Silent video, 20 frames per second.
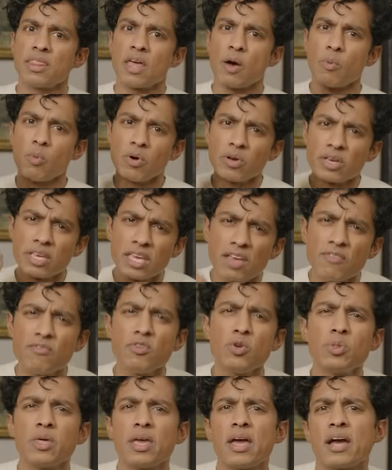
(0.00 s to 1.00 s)
that will give
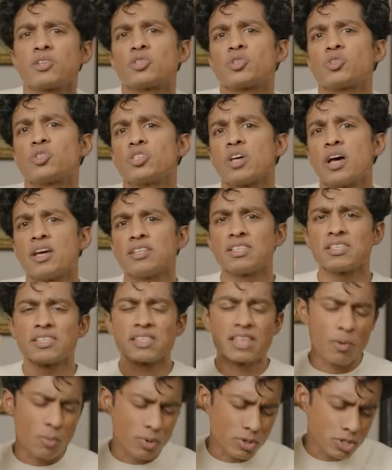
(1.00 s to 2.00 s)
you the exercises,
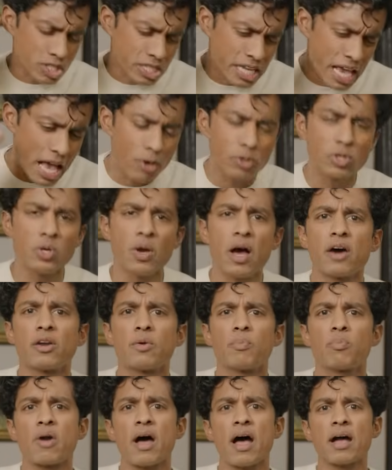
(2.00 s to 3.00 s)
that will tell you how to
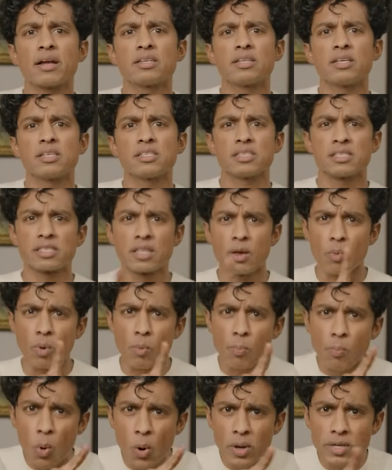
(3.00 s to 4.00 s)
practice, that will
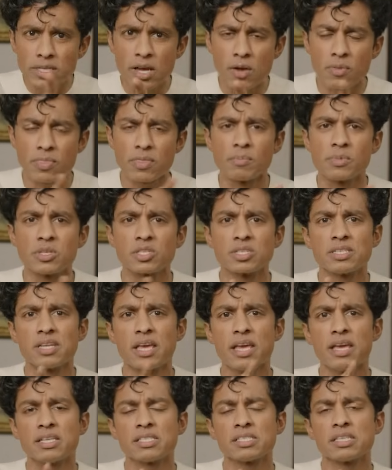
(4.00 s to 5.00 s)
point out the
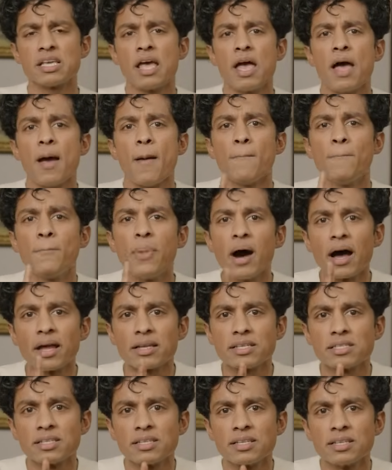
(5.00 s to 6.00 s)
mistakes.
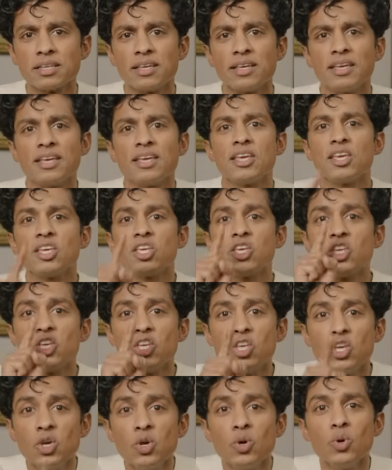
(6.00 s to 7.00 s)
But
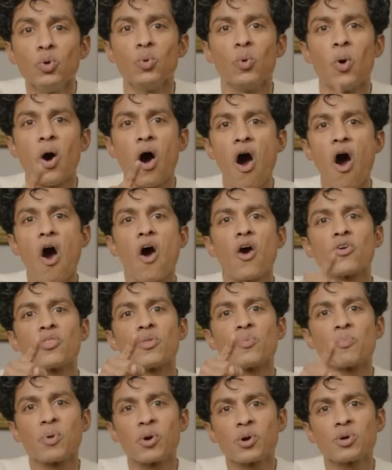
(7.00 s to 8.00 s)
you are
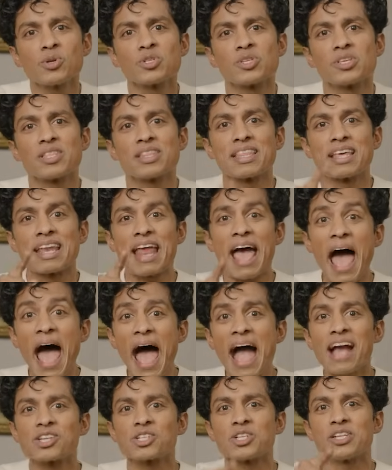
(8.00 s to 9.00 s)
the person that
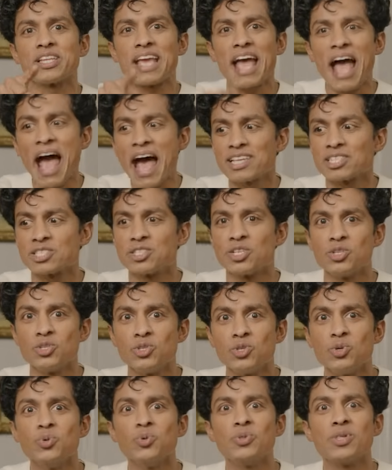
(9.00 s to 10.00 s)
actually has to
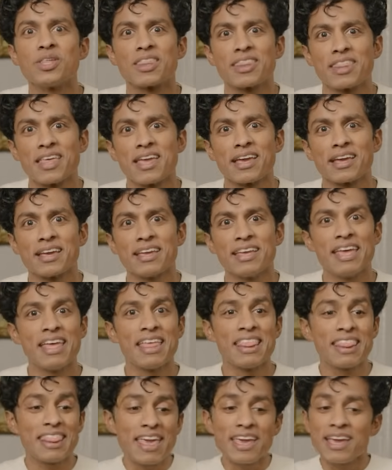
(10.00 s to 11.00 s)
do the thing.
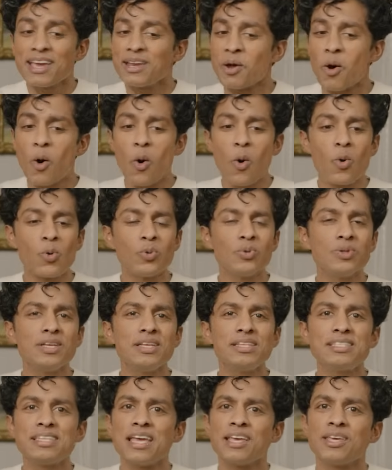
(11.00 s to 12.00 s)
They can
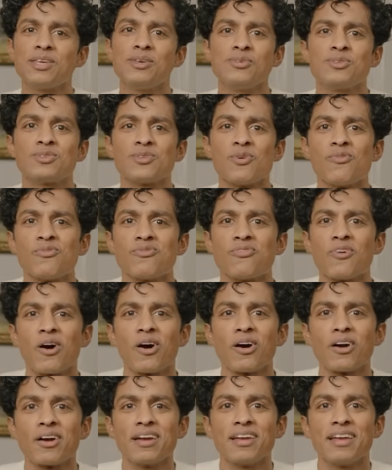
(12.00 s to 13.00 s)
only take you so
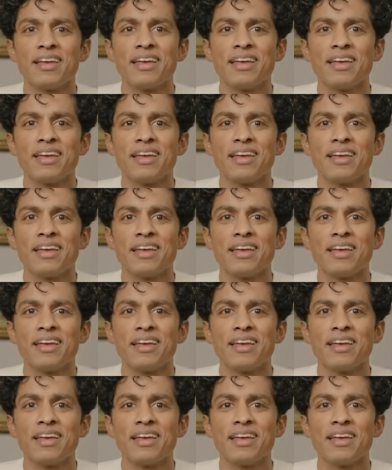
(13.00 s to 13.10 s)
far.